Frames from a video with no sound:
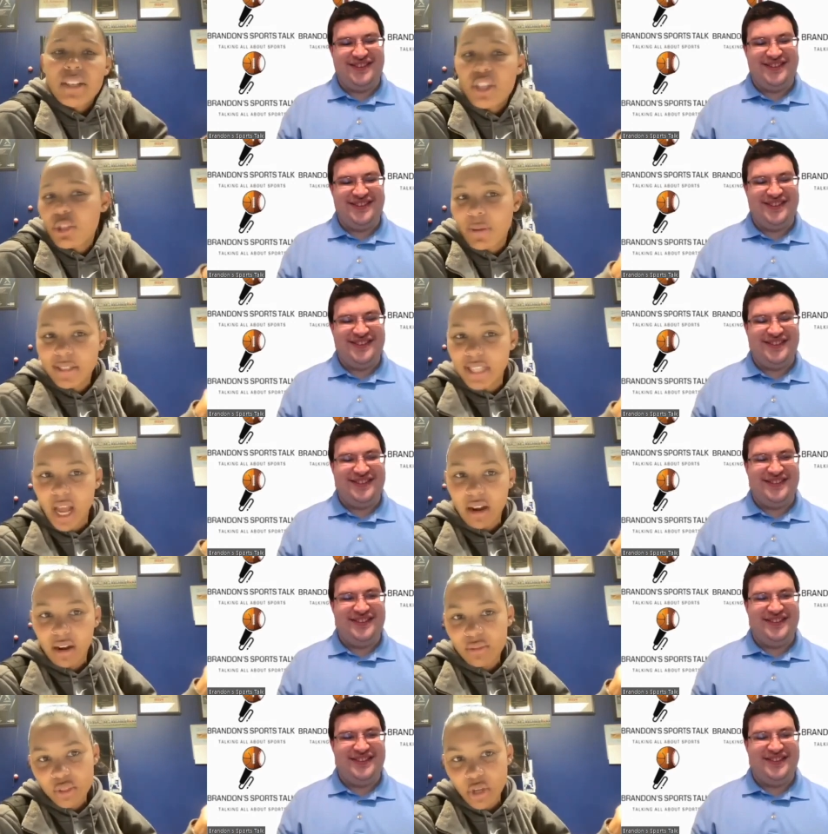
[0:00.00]
Speaker 1: just about
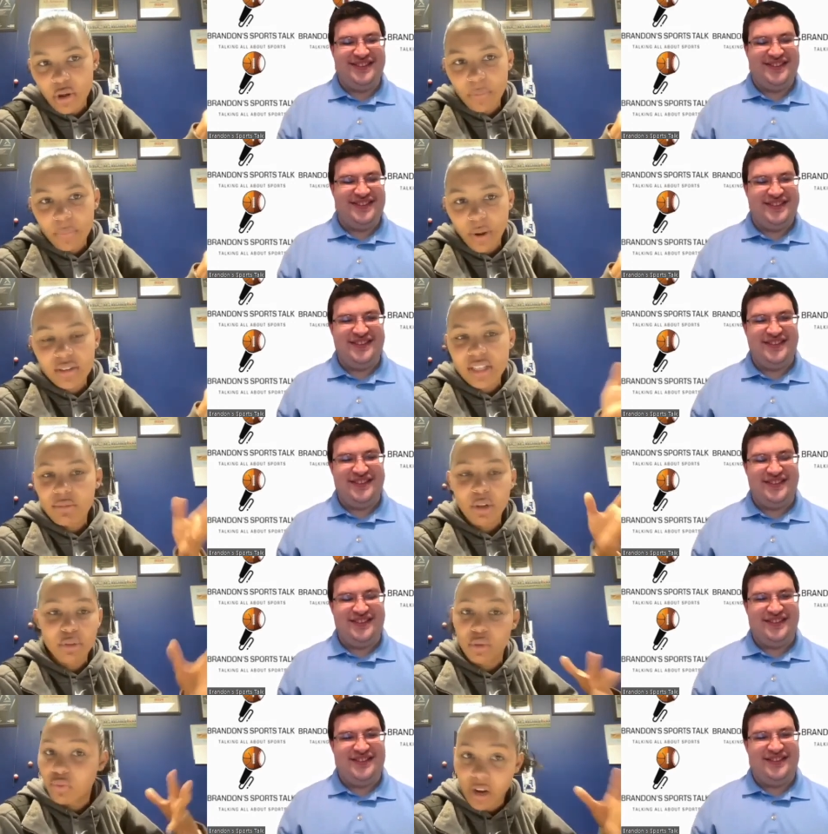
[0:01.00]
soccer. So our team
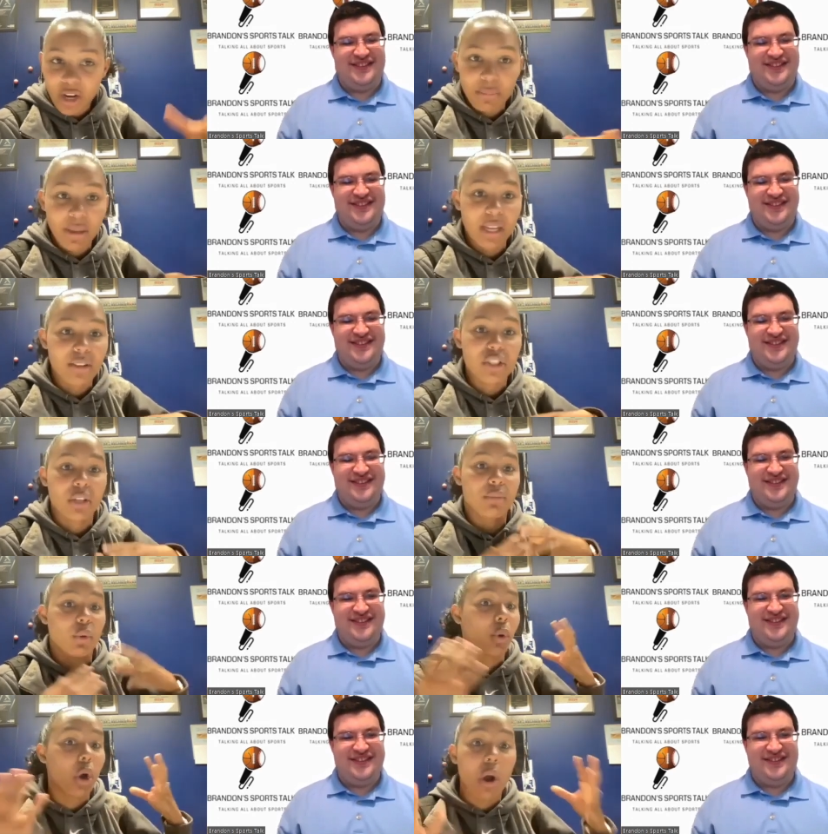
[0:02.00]
culture is very big in
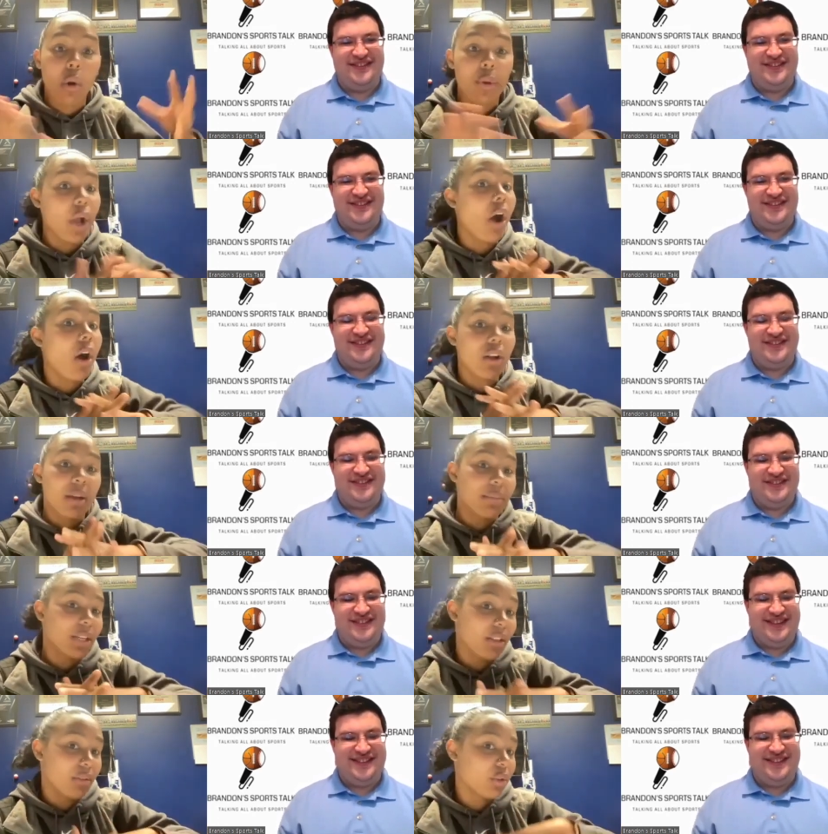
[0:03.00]
terms of we all
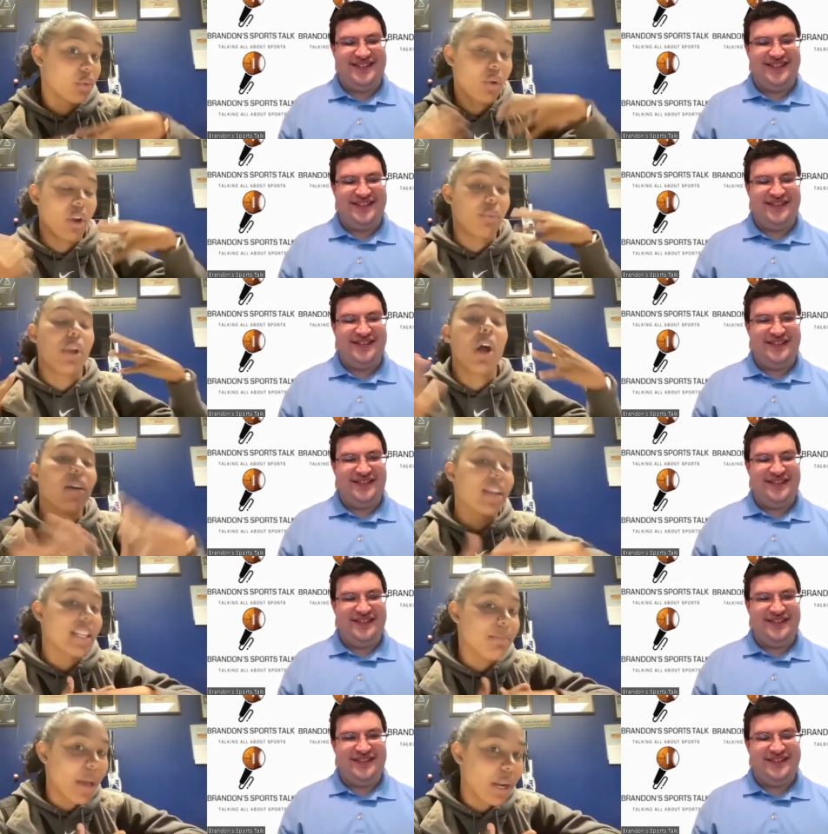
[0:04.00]
come together as one. We all
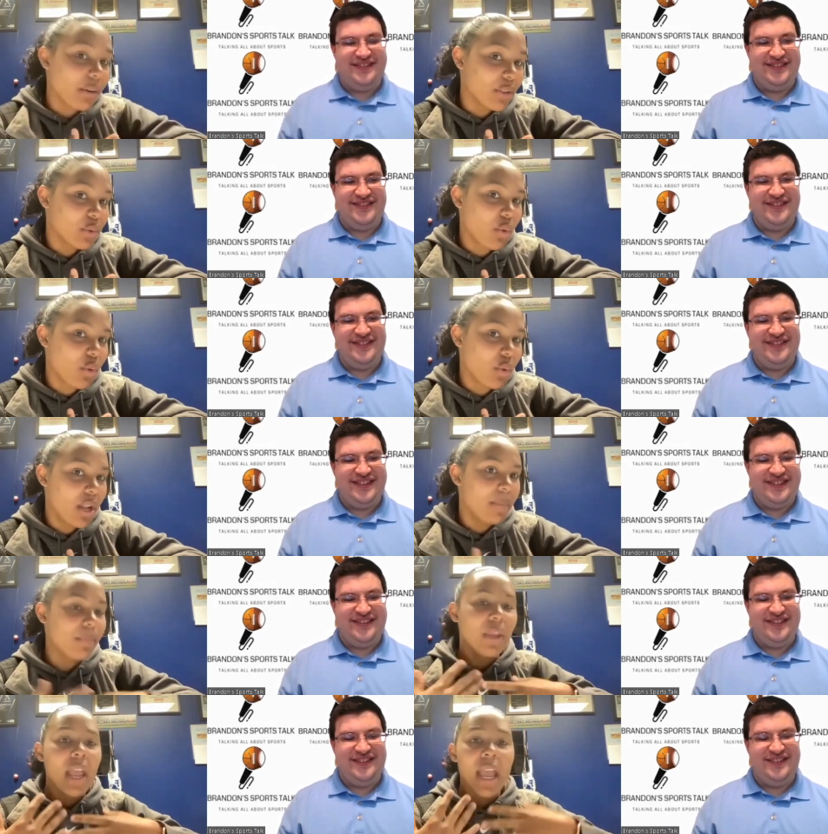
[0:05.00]
get better as
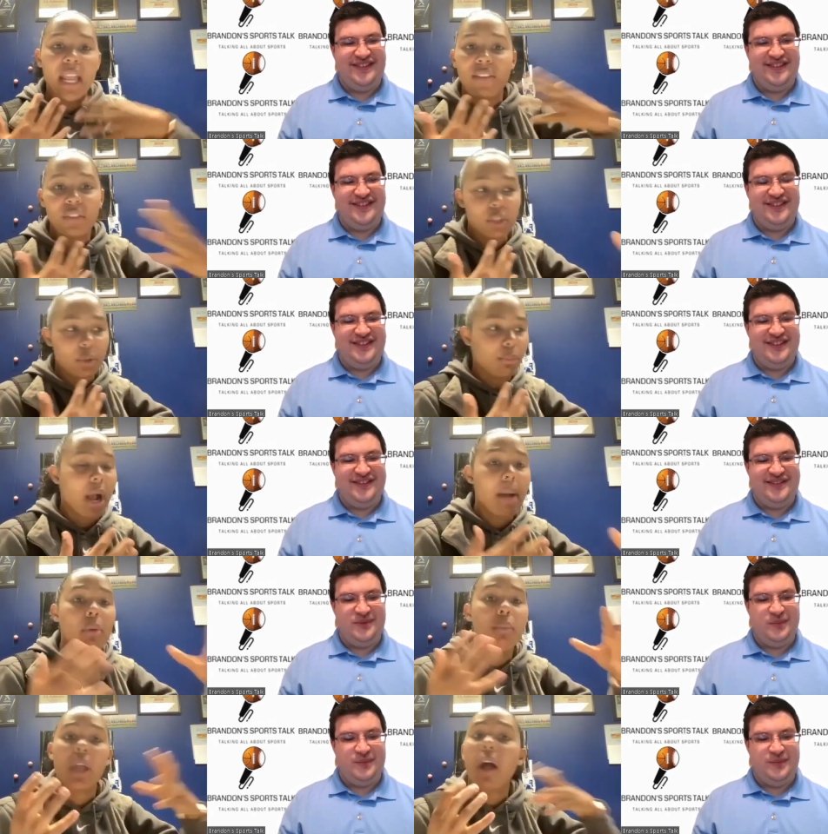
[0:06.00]
one. And if there's a
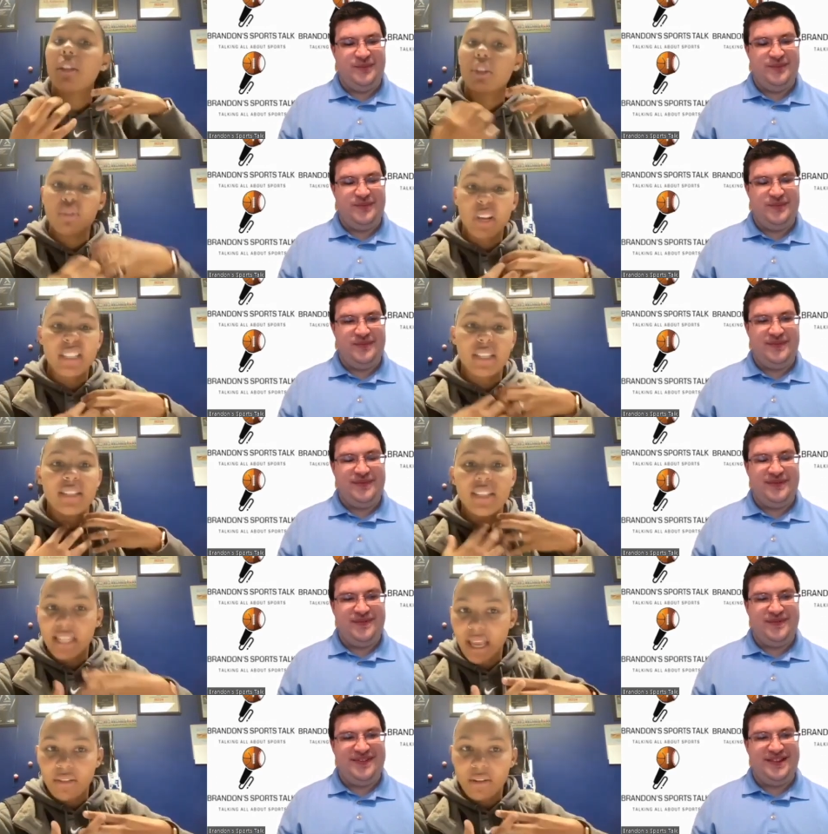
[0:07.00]
problem, we all address it
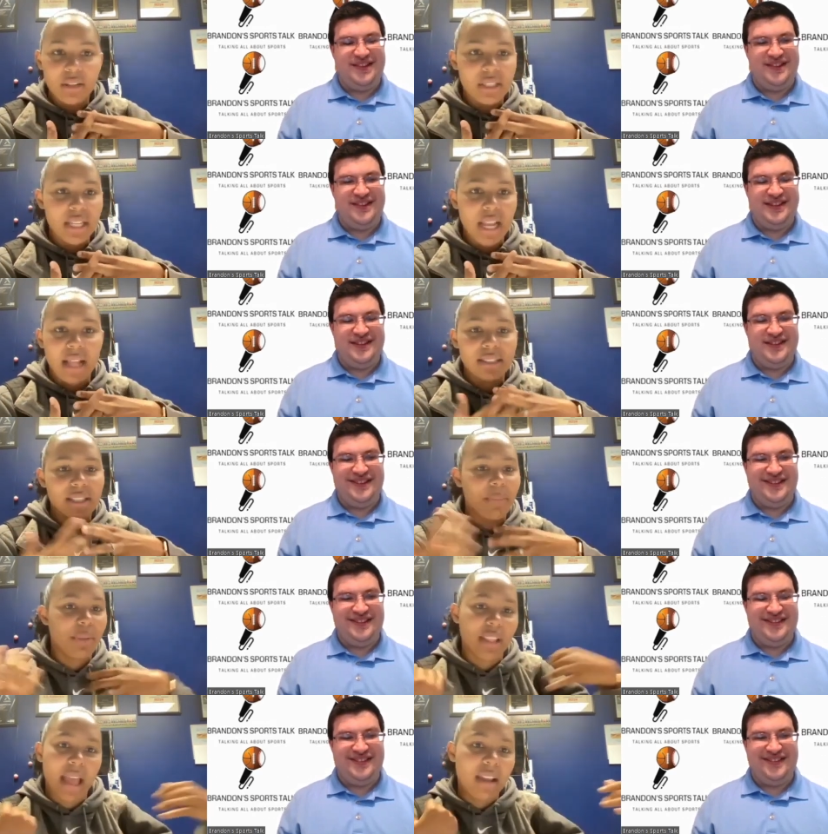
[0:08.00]
together. It's not
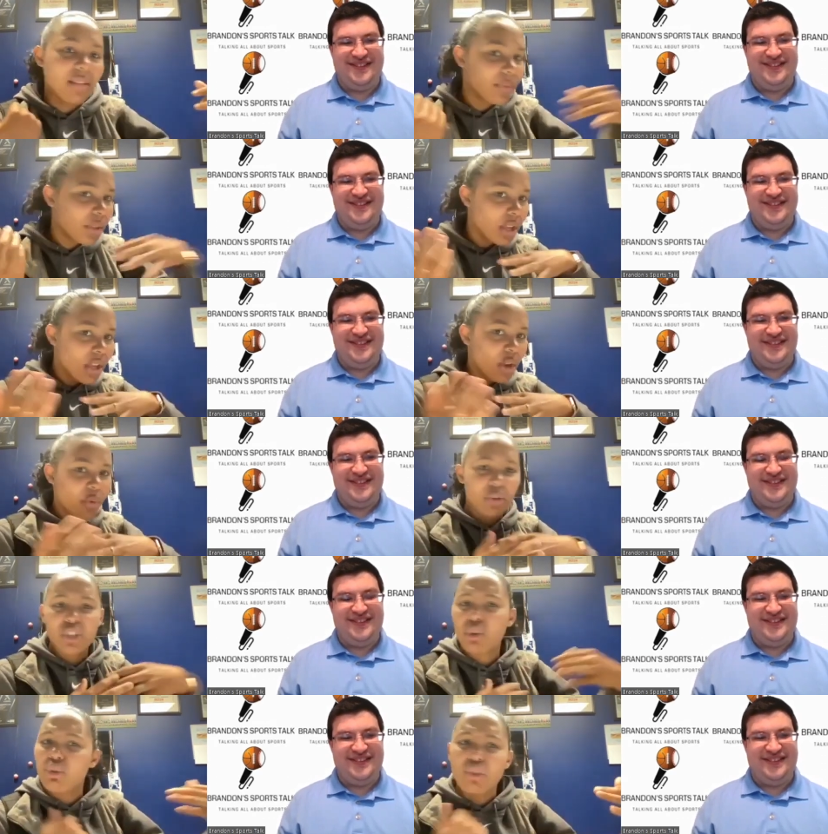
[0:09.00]
something that
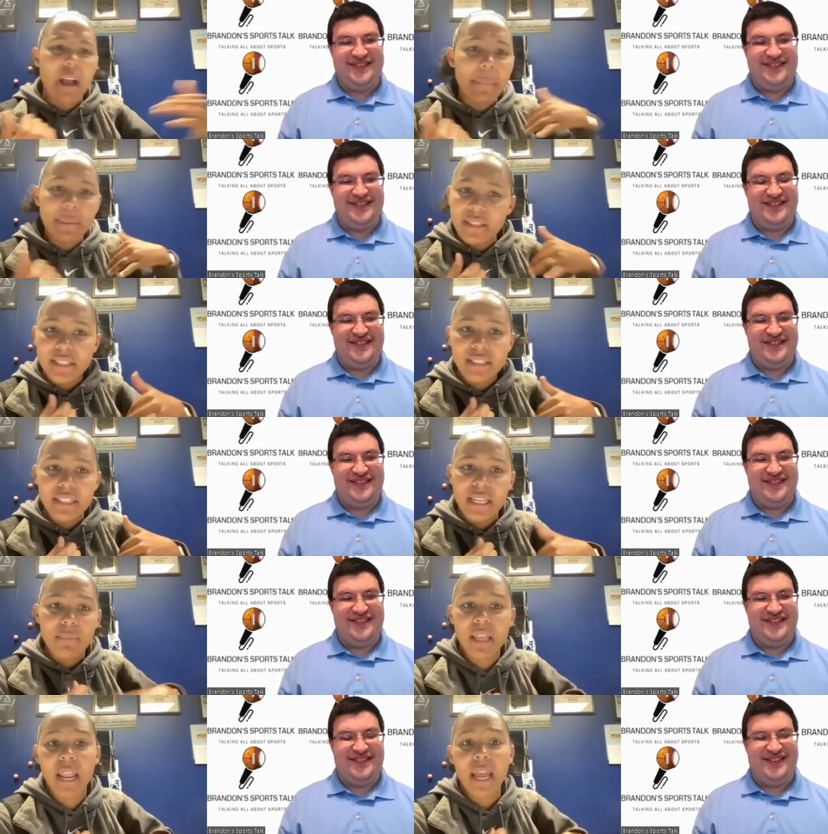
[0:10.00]
there's no drama in this
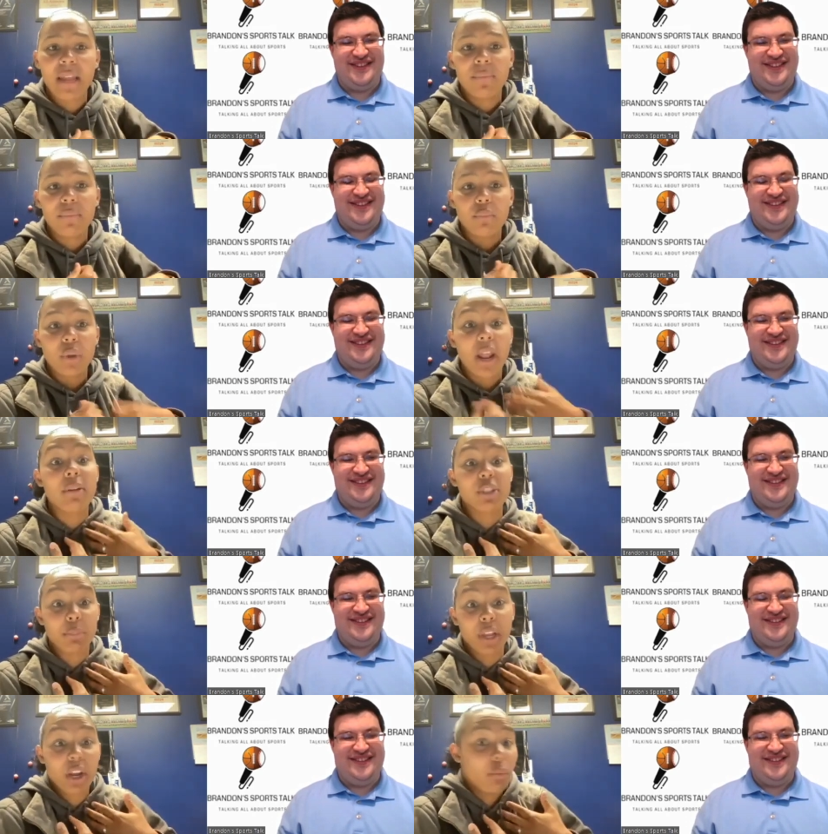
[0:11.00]
team. And when I
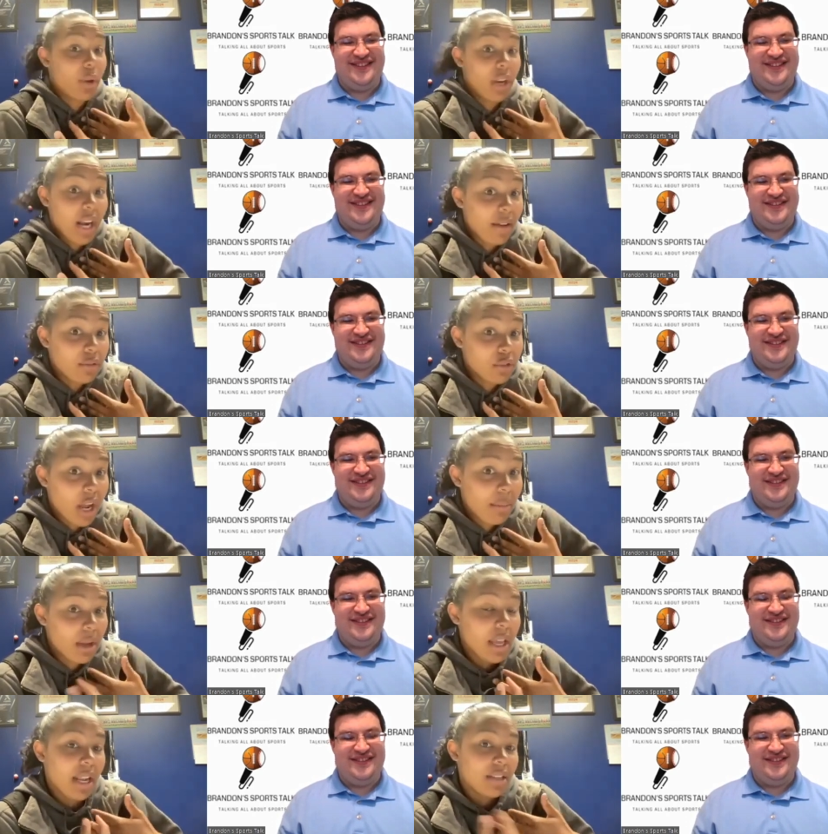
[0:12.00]
was a player, we didn't have
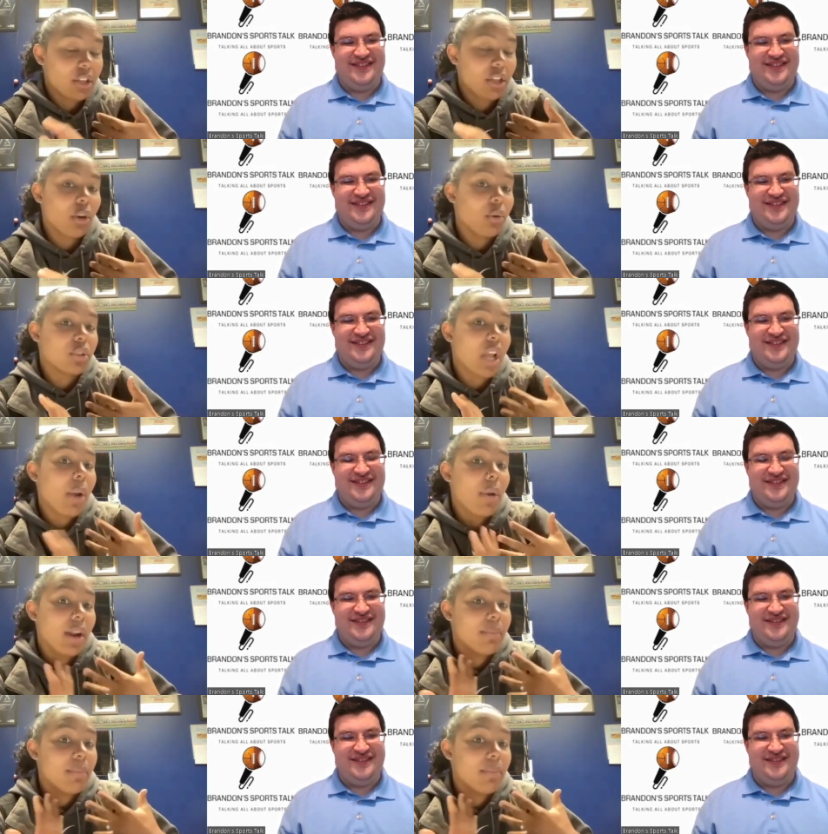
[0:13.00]
drama. And as a coach, I want to